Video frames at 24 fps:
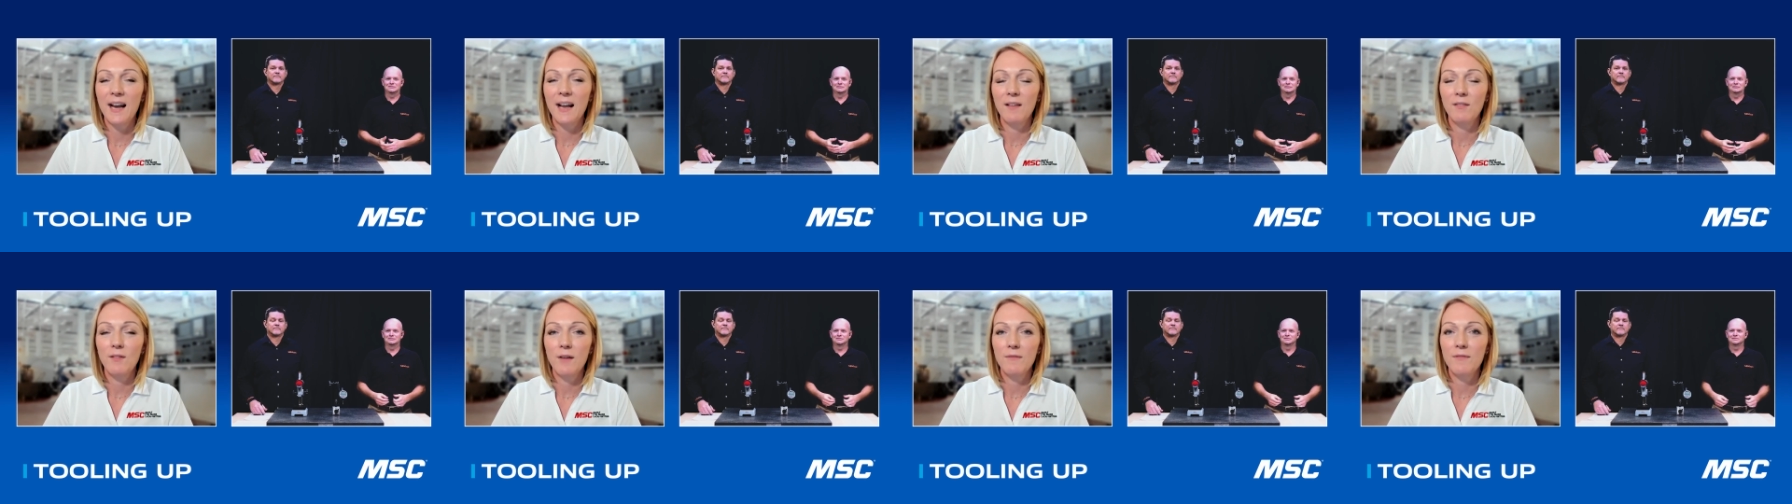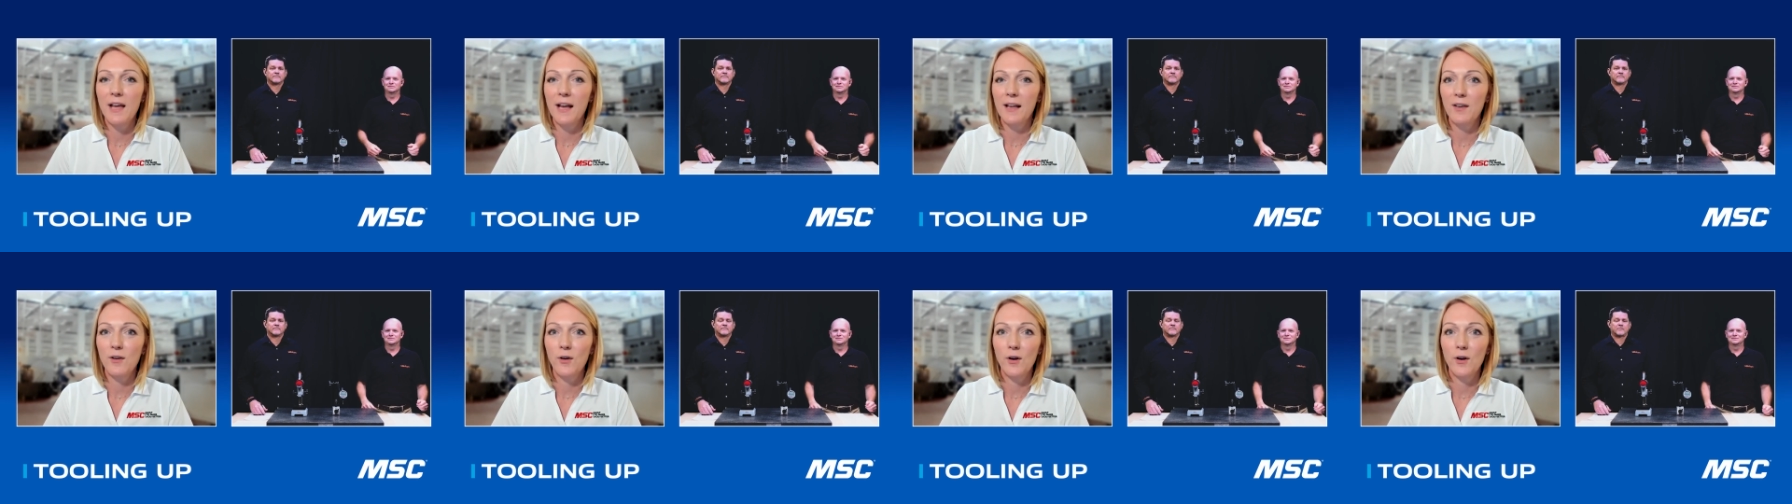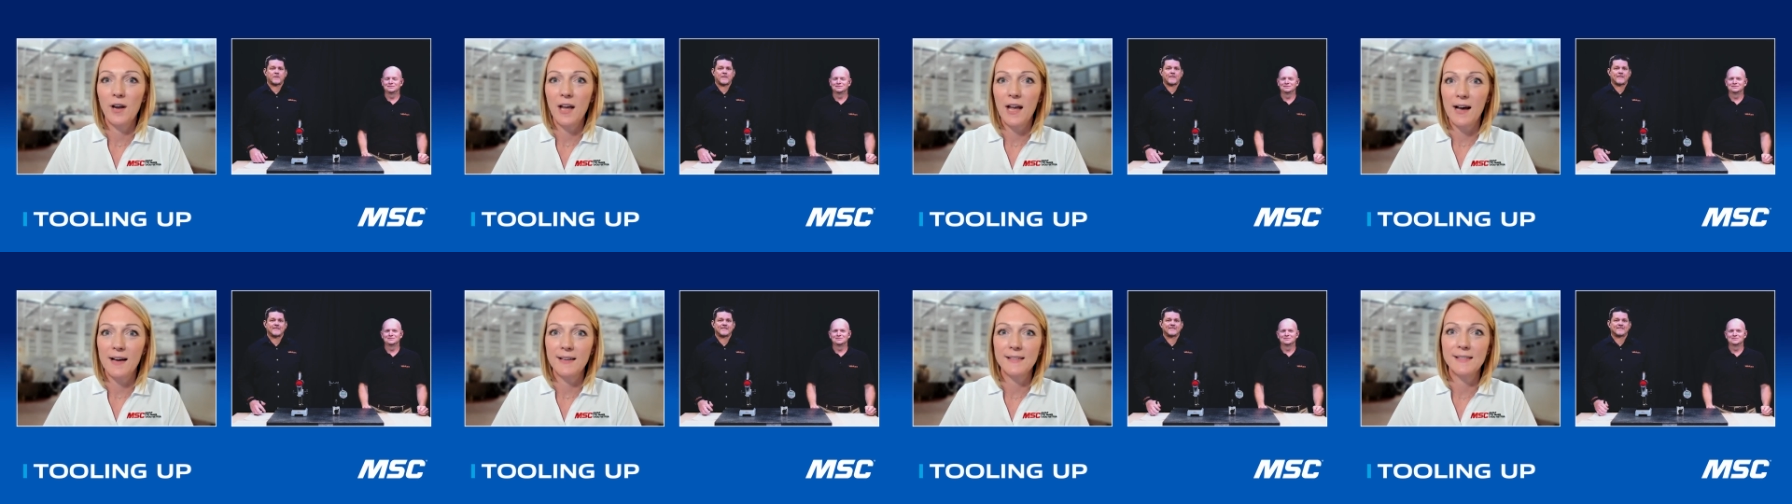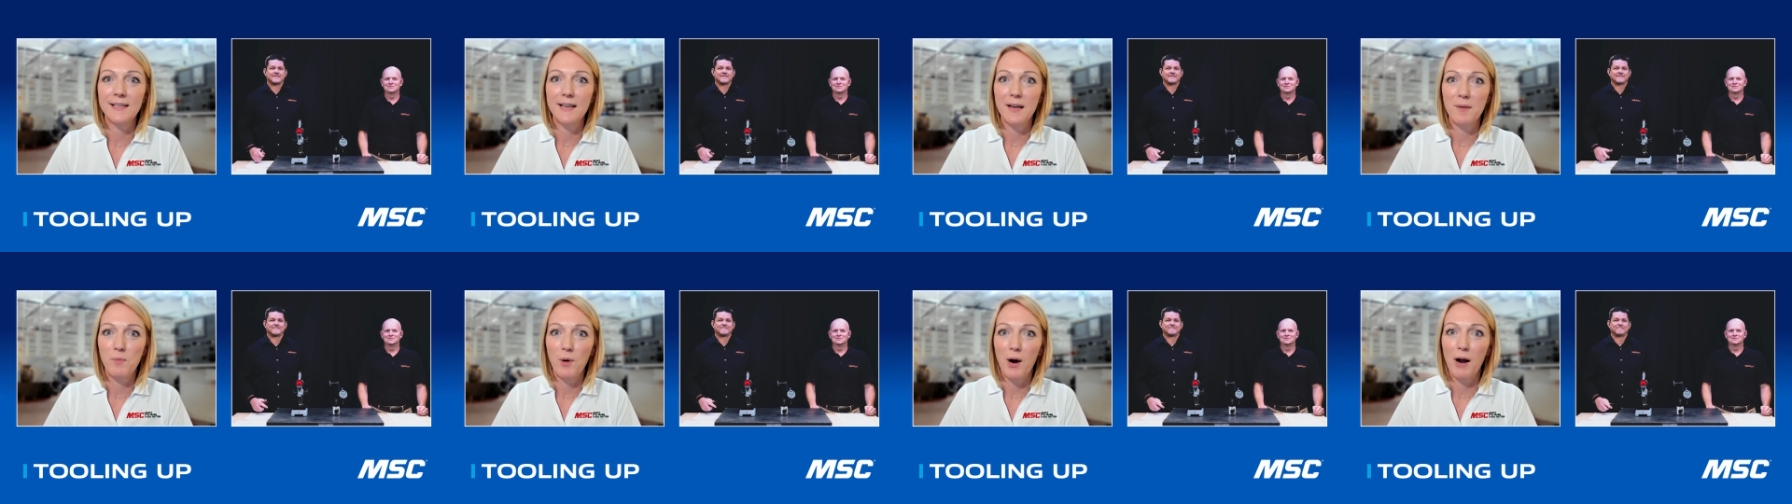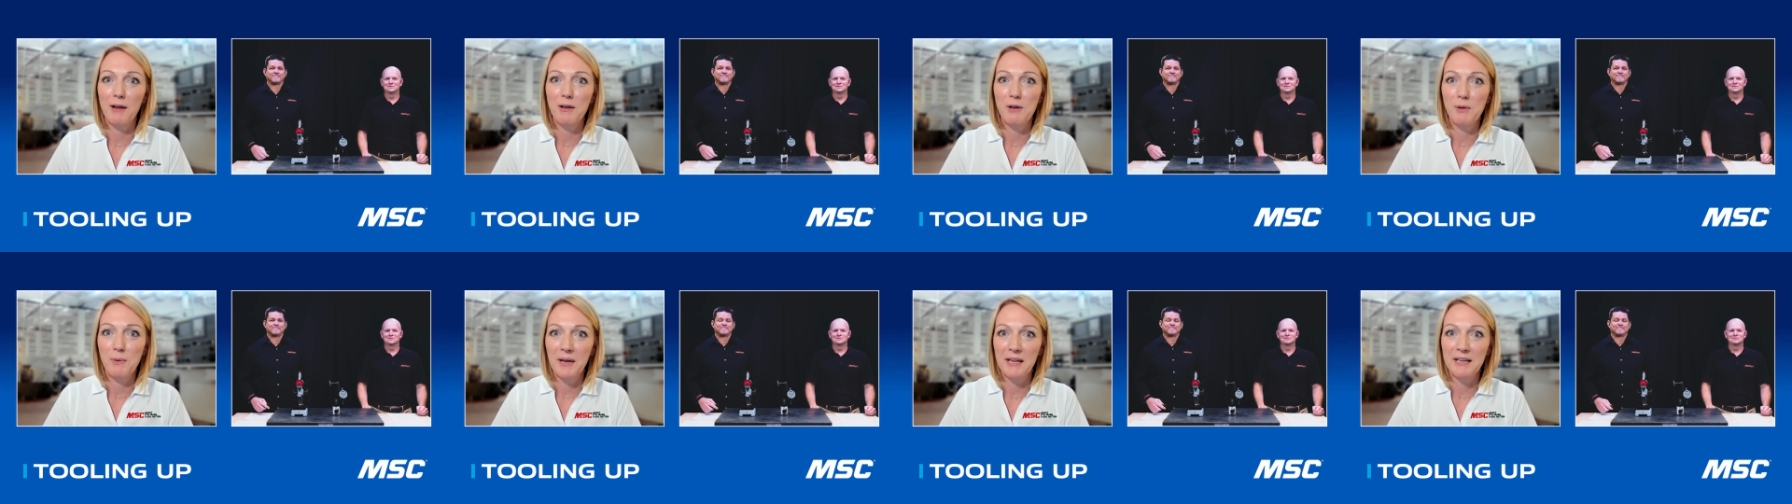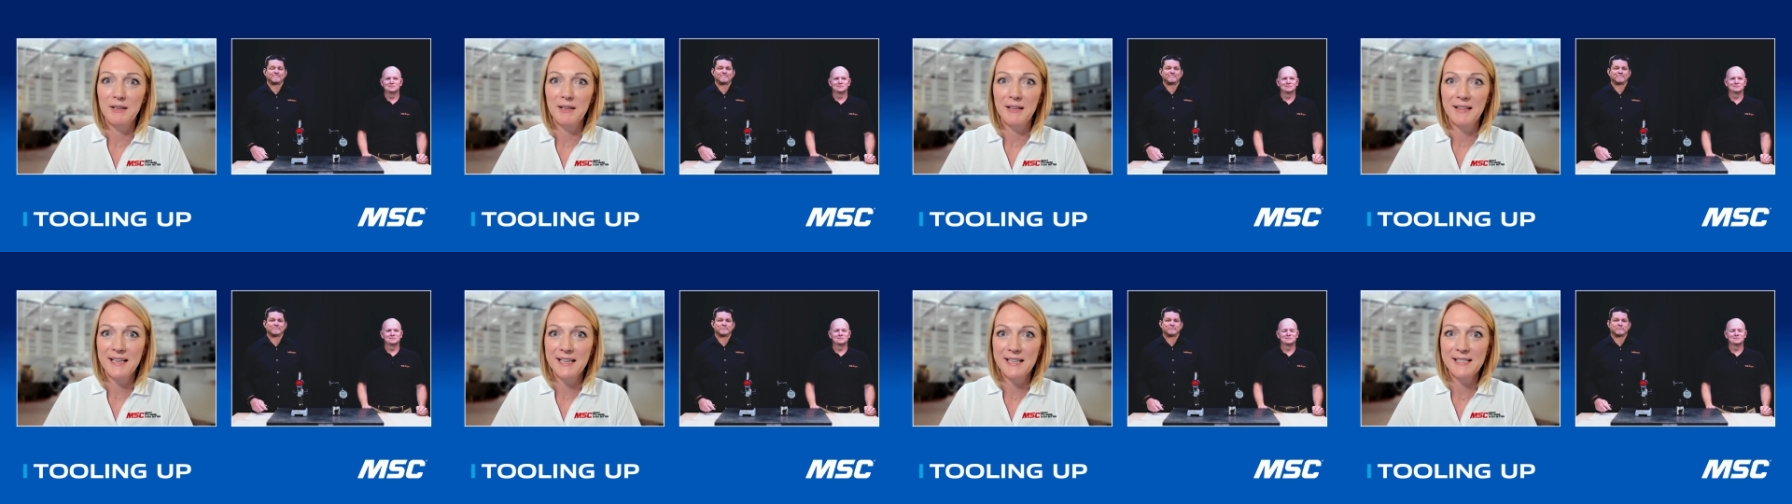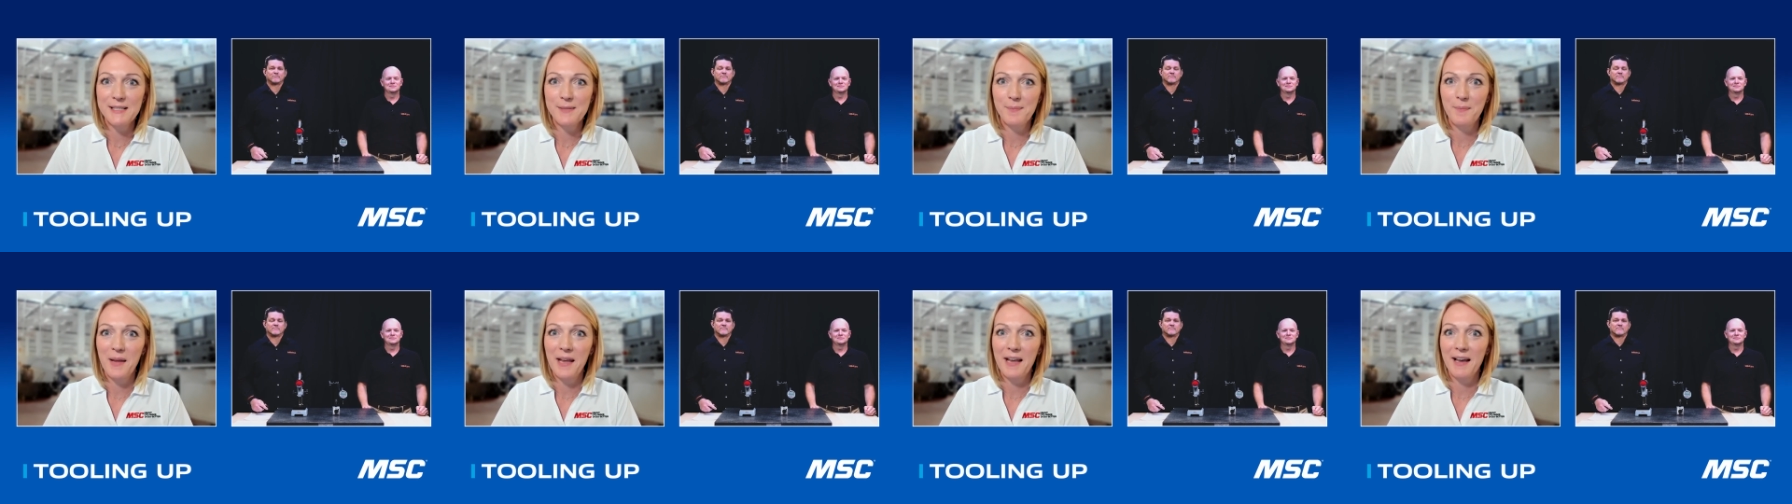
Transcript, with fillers: And I love that curiosity brought you into this,